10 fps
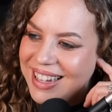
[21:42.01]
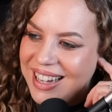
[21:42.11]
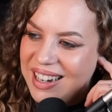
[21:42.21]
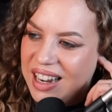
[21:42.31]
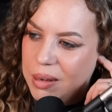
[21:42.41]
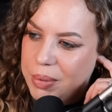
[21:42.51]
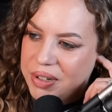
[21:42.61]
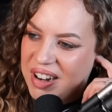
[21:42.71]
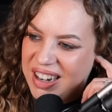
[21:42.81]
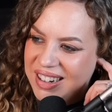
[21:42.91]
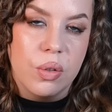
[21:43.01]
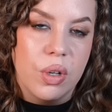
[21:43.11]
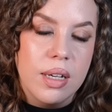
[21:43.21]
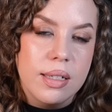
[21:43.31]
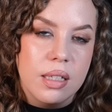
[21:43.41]
that can't happen, right? So
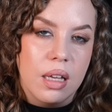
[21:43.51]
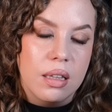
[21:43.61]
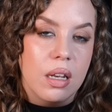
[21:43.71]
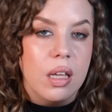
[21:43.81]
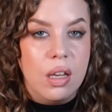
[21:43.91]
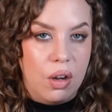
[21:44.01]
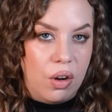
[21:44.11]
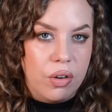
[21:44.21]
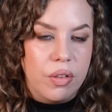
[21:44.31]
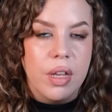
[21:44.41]
Nick said that he heard